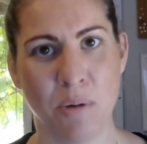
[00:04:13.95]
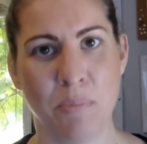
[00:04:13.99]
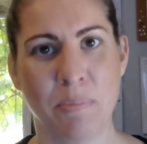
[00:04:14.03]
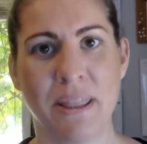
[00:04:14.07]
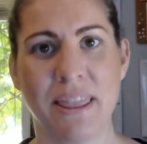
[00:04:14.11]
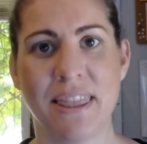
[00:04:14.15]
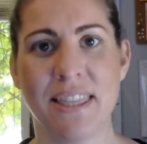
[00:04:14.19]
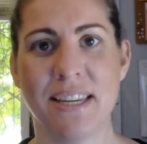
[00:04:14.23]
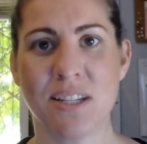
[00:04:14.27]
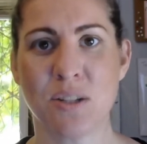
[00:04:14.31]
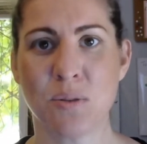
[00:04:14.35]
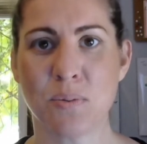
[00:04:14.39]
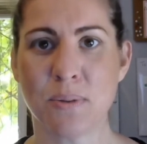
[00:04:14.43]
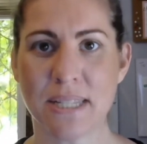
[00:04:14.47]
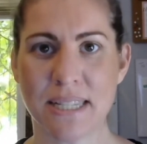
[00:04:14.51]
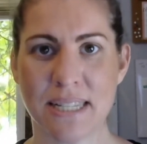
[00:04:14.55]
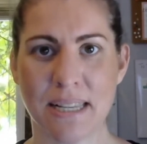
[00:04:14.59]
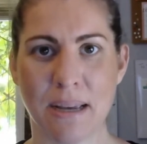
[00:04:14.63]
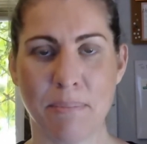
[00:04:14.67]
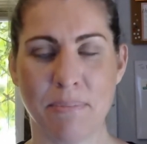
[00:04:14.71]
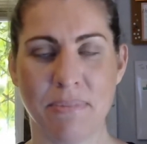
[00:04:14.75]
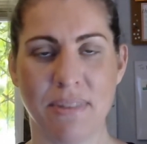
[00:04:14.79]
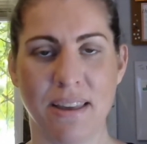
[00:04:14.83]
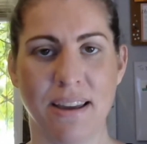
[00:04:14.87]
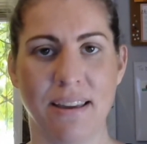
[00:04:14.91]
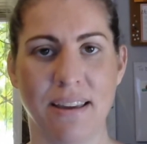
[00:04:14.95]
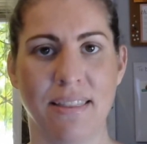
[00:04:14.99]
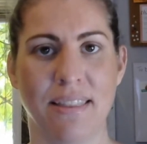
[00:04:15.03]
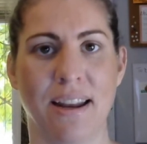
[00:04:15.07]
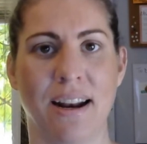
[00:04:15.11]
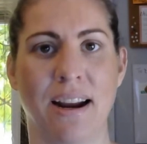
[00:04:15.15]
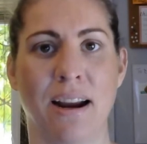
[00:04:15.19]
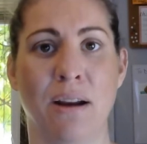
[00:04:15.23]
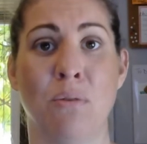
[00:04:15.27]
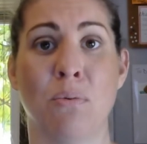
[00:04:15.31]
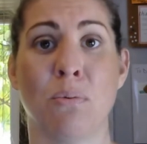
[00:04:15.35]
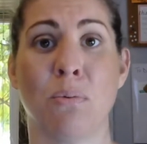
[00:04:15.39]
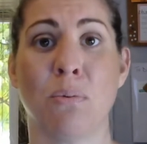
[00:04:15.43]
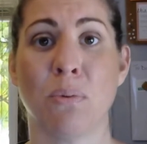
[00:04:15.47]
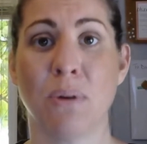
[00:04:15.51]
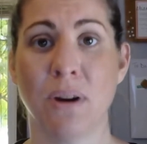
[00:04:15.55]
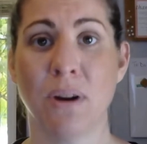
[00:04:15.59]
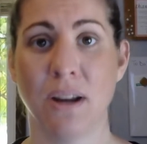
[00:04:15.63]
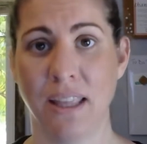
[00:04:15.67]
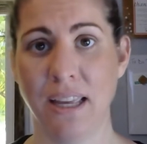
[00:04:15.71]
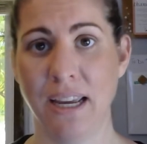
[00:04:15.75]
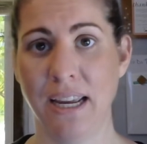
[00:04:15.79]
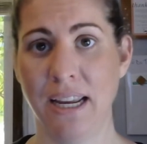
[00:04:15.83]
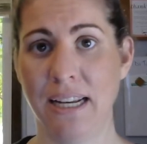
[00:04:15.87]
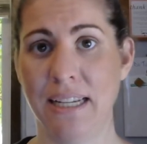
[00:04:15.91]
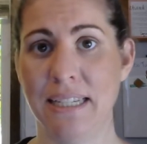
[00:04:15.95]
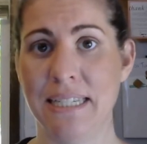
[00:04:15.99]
but this was something that I really